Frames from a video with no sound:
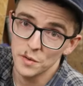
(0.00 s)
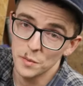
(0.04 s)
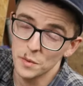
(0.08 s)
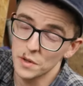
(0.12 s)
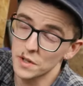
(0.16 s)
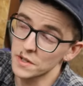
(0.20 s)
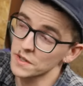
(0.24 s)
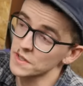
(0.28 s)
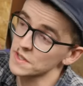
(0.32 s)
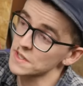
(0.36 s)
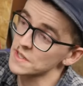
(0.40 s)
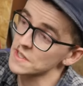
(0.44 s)
it
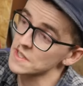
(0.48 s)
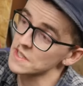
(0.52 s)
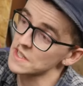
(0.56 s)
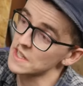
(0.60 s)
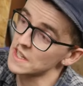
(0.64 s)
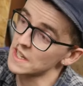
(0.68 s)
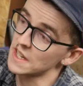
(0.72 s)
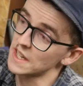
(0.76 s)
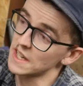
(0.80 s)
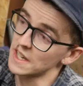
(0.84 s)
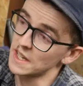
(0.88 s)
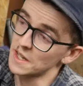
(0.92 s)
works,
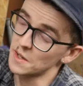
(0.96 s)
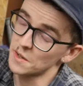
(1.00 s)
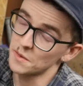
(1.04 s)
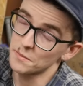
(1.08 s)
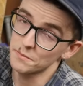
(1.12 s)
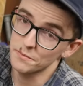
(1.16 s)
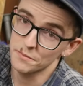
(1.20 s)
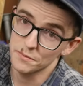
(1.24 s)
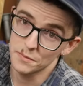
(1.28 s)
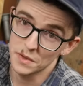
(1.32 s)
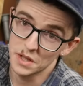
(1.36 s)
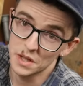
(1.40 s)

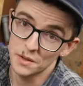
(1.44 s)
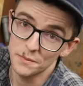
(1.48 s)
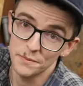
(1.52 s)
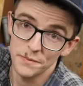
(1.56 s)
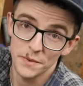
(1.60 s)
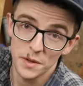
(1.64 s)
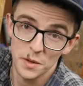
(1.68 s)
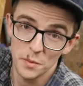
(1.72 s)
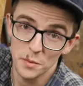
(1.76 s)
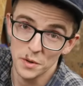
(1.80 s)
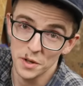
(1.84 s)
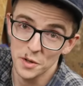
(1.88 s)
well,
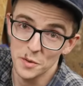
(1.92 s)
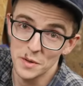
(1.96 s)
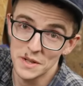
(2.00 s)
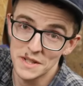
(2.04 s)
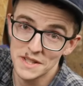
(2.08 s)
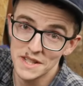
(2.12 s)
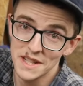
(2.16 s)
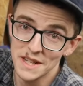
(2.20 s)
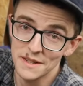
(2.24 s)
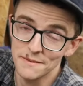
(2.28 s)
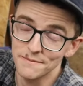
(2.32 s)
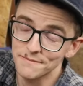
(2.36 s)
we're
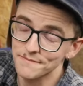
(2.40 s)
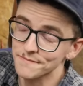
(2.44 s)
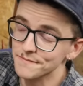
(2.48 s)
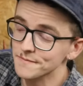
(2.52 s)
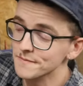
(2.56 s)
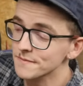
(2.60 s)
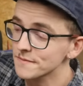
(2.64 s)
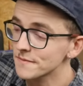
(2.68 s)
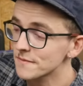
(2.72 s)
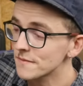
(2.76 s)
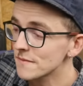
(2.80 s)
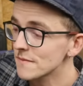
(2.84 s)
quids in.
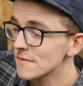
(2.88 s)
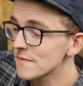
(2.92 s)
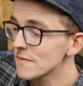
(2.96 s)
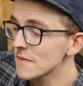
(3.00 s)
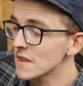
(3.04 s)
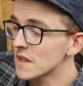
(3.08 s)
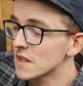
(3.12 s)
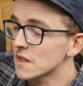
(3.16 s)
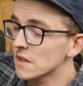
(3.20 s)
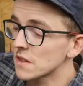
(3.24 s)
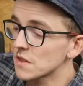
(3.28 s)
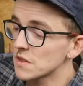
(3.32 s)

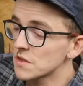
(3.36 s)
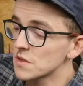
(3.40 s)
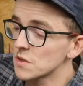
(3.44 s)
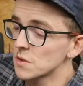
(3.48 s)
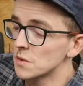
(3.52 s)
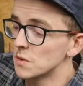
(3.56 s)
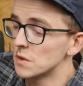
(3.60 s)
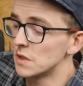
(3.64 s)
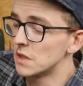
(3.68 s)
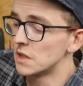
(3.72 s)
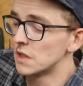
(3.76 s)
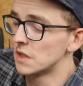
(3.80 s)

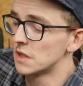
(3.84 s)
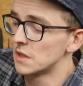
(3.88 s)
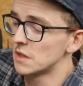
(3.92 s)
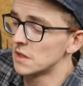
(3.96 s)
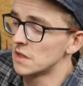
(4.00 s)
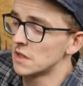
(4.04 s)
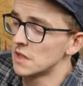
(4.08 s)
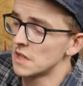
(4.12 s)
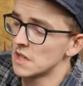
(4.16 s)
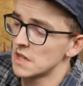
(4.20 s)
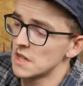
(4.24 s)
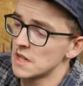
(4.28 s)
So
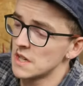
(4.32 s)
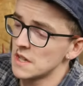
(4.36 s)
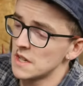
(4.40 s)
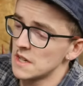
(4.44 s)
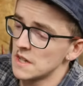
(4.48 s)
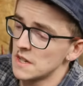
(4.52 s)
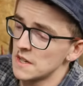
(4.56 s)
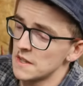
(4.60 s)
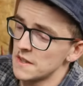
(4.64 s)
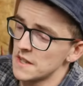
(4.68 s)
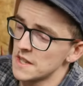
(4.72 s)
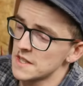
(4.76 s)

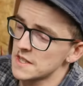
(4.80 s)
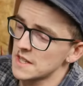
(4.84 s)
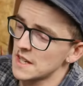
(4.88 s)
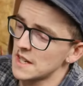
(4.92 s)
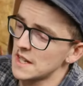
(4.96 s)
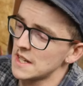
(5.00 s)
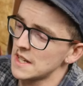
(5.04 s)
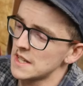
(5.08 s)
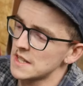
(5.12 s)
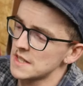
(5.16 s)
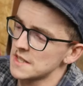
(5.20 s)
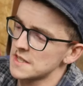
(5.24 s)
this
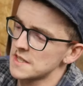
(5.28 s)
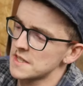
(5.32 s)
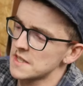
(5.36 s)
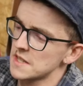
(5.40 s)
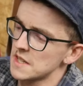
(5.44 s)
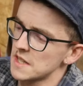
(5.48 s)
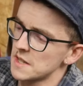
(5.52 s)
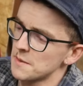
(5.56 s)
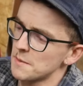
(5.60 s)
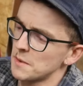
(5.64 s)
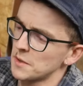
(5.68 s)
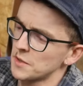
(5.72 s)

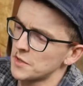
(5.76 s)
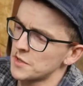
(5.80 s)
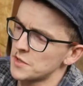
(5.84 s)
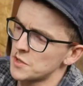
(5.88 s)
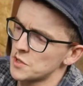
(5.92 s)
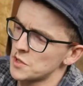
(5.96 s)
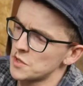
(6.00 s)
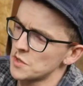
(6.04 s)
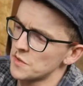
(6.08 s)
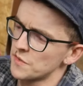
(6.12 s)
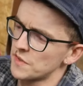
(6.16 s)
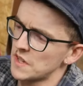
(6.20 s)
has a
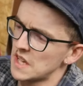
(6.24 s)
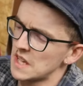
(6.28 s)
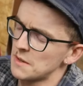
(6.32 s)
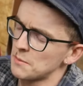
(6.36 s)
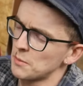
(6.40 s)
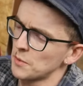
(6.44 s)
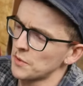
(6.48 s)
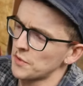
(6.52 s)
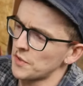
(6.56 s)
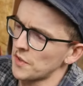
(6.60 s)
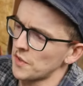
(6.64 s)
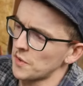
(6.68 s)
multitude of
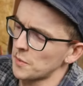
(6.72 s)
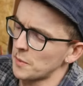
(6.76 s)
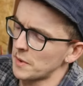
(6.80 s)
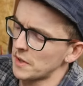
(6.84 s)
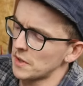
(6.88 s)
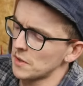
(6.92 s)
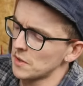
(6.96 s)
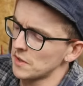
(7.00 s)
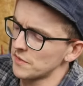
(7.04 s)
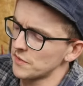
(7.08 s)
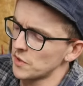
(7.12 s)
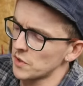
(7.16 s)
cables as
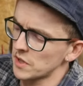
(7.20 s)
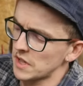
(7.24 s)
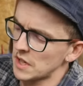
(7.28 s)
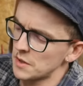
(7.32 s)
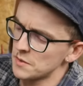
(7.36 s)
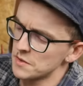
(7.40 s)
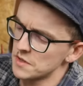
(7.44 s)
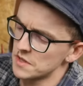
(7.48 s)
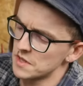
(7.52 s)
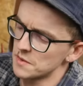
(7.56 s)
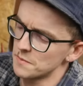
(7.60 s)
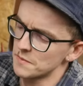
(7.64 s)
well. I've not
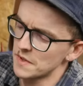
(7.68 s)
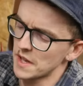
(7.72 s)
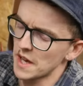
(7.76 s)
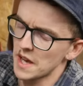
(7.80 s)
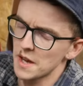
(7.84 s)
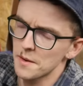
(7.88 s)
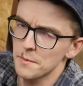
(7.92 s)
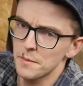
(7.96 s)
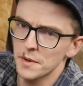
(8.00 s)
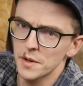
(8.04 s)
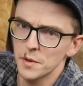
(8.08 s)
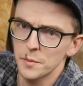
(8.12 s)
counted them
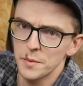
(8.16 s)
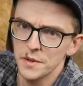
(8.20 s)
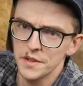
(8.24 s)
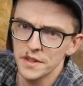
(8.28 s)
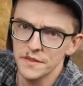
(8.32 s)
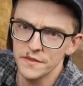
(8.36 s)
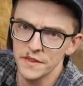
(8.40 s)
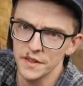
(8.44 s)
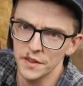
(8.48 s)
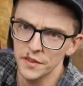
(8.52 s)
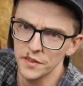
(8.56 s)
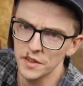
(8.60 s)
yet, but it'll be
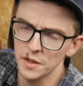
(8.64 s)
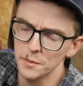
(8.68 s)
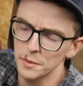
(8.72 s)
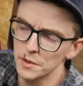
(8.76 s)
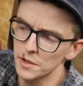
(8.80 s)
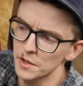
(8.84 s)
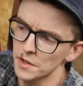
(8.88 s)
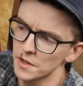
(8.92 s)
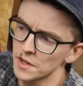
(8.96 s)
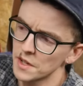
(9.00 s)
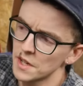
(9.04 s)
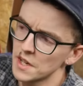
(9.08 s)
something
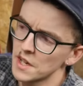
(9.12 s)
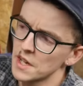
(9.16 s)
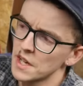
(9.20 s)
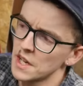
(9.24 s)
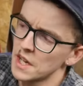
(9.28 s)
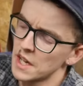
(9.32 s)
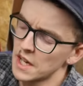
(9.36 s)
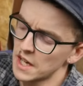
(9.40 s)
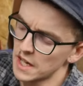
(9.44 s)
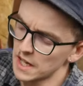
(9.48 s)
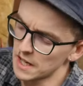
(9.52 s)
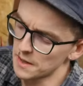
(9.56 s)
similar
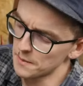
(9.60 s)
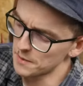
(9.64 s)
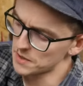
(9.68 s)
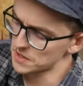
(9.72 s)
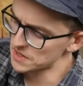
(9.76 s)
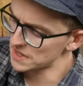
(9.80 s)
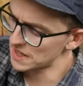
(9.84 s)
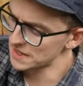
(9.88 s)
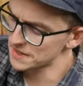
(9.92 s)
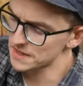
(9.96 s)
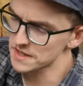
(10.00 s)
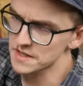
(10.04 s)
because
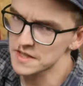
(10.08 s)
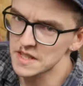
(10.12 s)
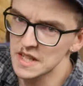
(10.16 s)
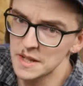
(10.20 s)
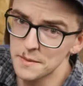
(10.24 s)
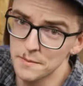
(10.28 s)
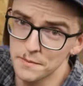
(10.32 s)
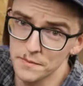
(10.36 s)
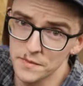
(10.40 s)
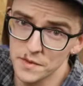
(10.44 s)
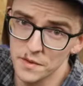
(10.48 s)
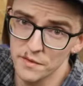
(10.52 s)
it has the
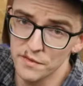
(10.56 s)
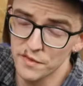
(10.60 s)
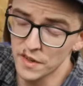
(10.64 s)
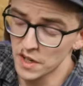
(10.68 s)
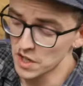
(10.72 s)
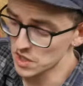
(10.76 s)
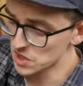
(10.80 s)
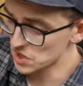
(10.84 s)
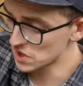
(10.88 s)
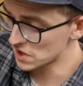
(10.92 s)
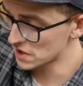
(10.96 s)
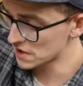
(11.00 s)
same
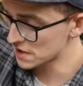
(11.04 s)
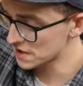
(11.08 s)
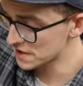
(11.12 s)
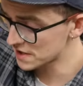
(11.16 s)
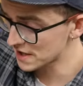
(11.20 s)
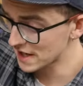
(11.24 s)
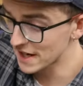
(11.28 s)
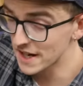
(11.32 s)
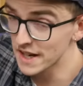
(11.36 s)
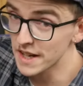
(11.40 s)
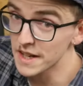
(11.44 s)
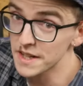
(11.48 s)
functions
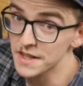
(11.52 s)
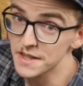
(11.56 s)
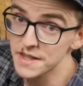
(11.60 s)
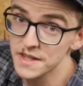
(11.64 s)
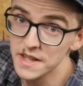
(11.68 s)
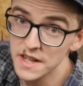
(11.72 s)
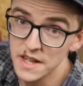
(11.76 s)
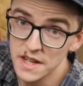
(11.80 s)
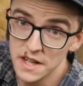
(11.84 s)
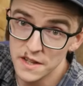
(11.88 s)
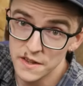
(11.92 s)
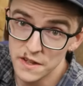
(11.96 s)
as
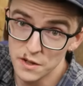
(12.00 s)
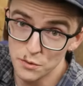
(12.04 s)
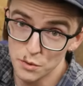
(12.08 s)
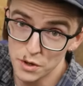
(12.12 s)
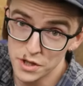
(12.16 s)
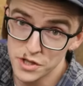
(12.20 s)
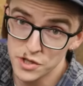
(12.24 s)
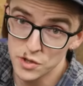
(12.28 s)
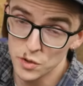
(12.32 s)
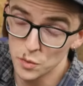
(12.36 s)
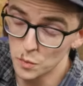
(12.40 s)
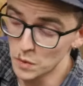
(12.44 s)
the
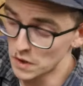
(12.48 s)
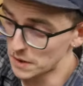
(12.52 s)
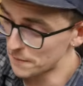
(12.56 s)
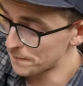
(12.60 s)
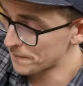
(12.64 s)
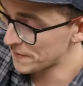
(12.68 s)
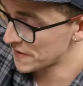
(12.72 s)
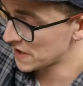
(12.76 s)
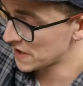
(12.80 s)
original one.